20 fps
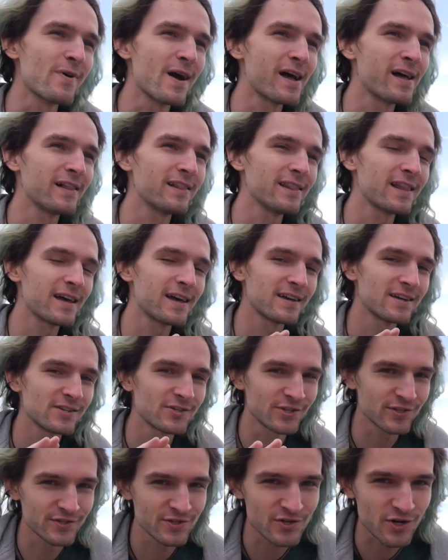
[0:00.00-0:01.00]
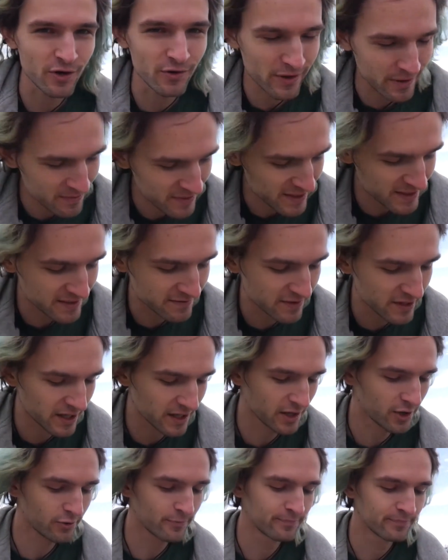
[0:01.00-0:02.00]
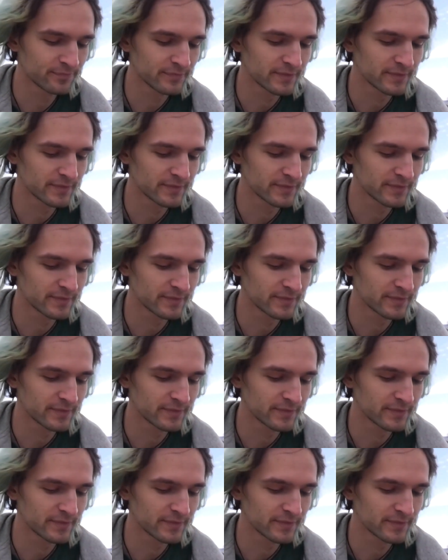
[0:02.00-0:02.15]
well, just show them this video.